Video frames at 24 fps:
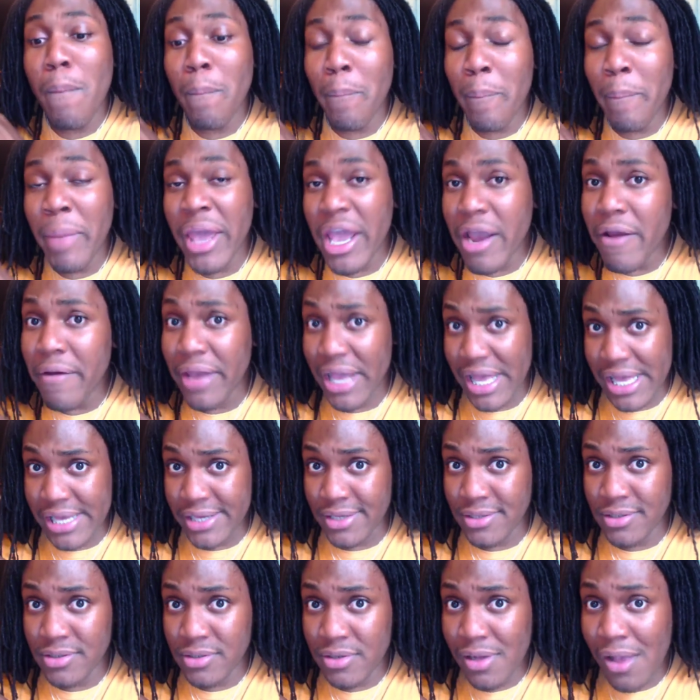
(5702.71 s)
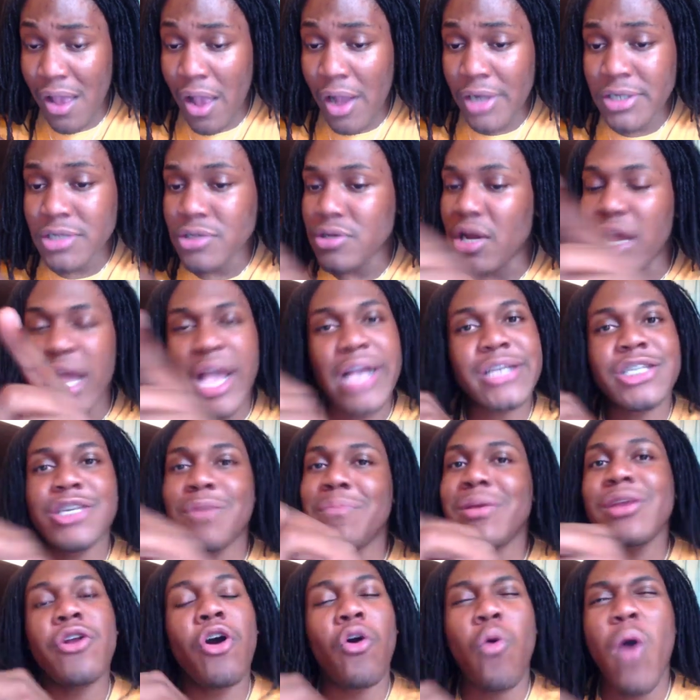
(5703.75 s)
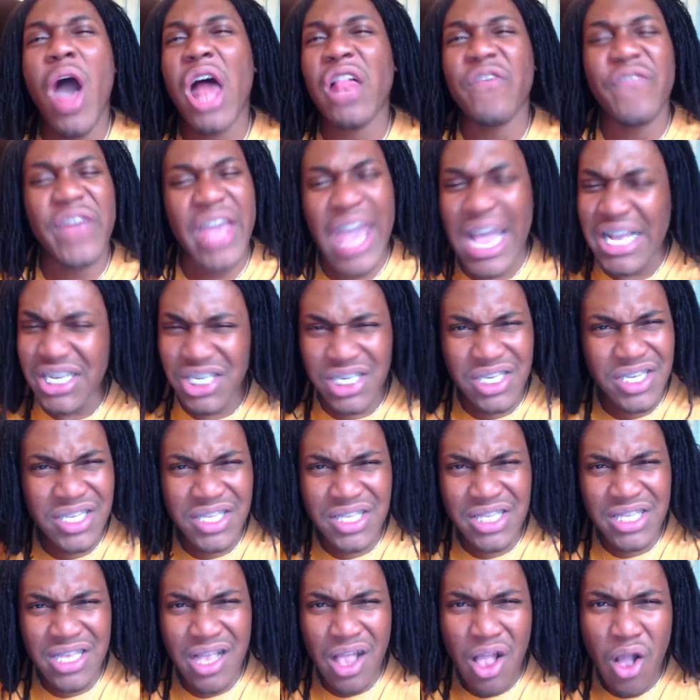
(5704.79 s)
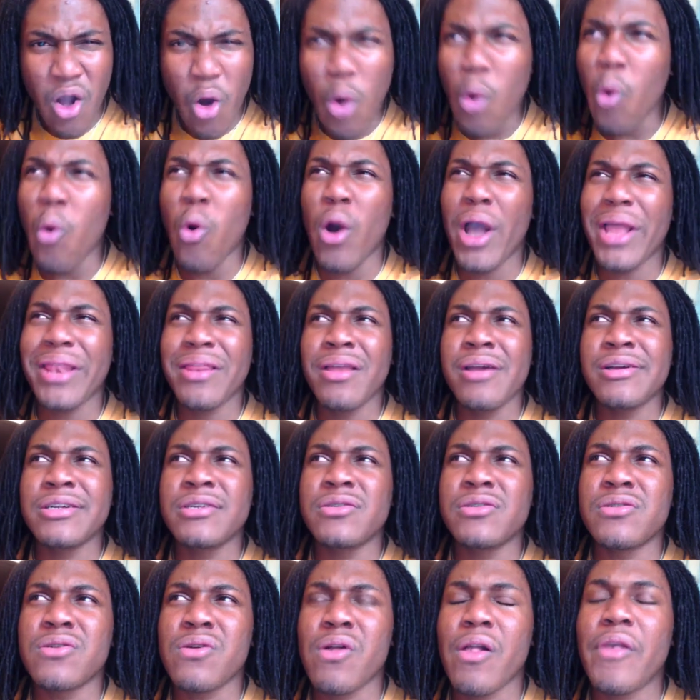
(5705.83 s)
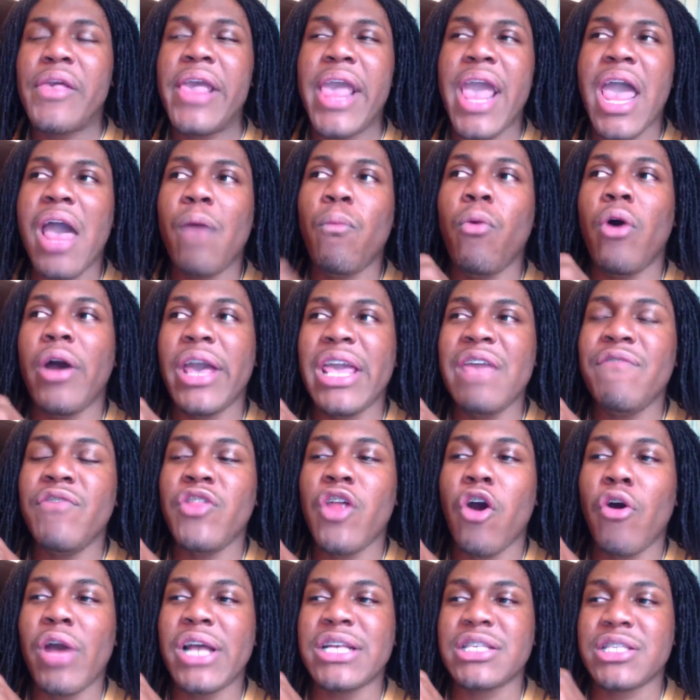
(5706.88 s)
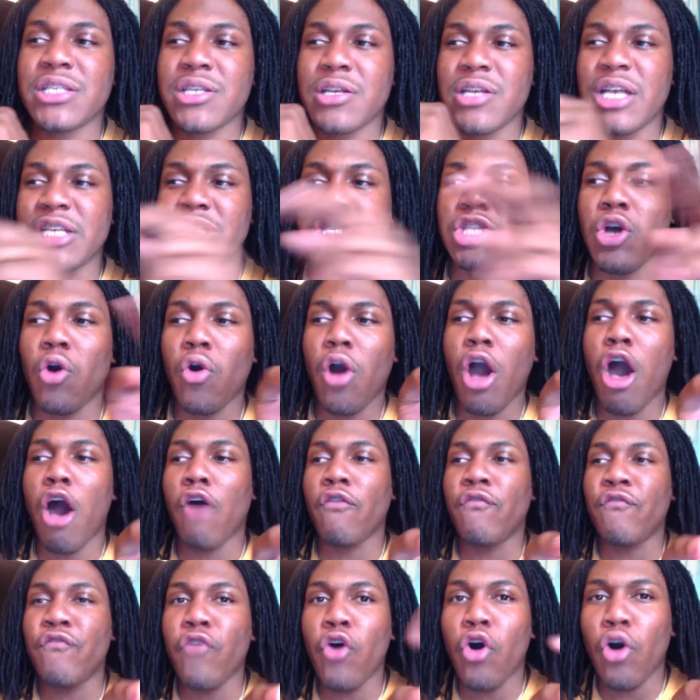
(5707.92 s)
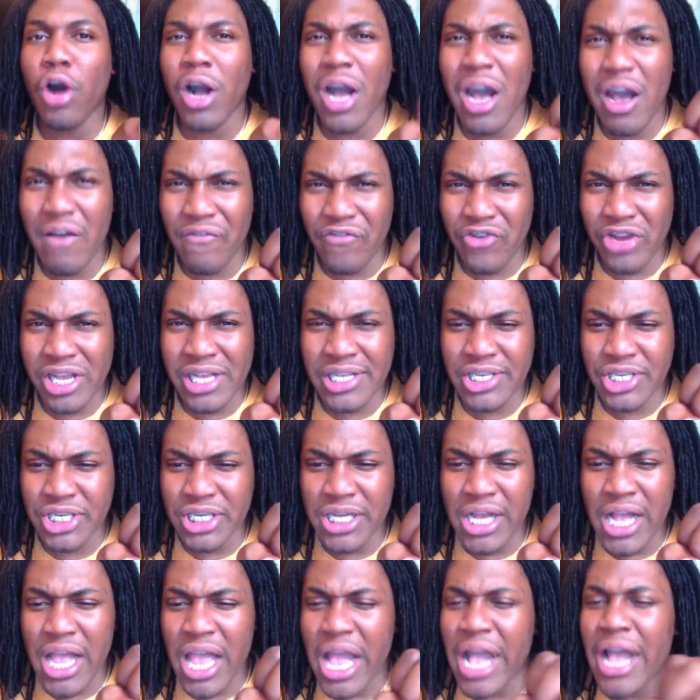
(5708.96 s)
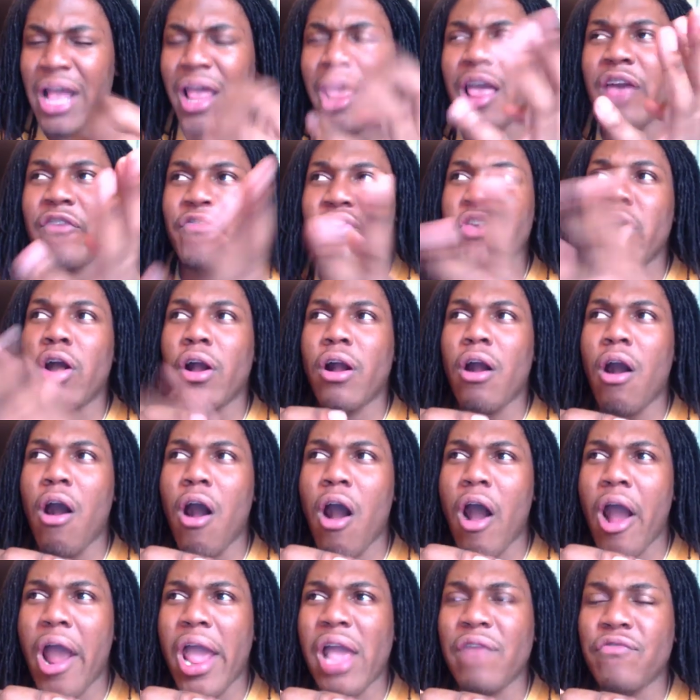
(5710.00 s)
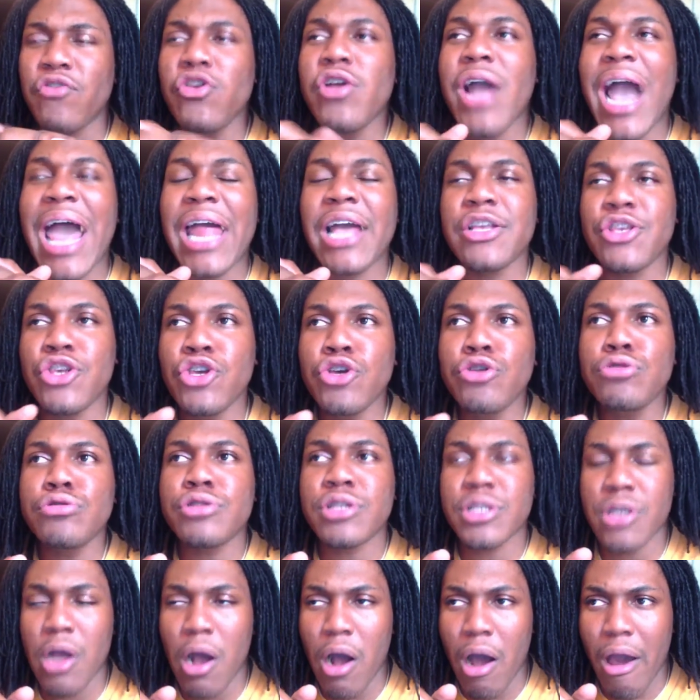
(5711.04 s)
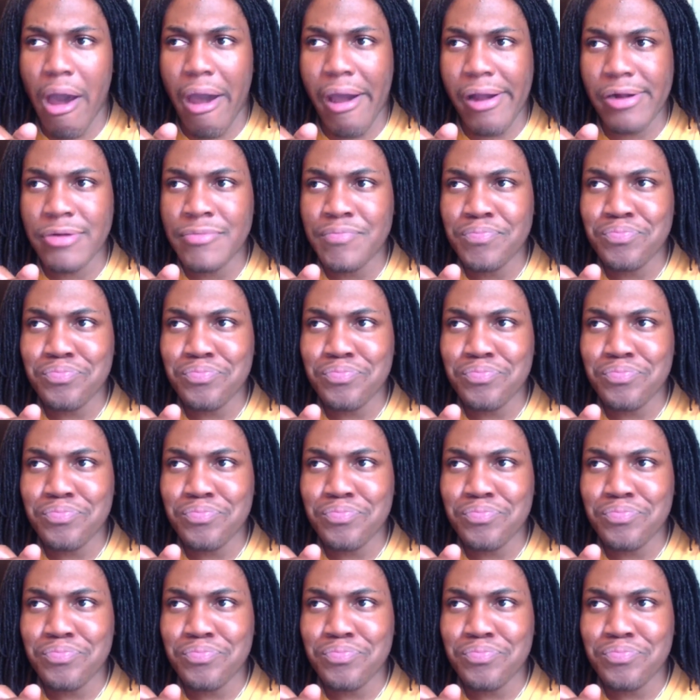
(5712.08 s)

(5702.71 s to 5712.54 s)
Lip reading: Period. There should be no qualifications on, even though it's so-called full coverage, if you got a used car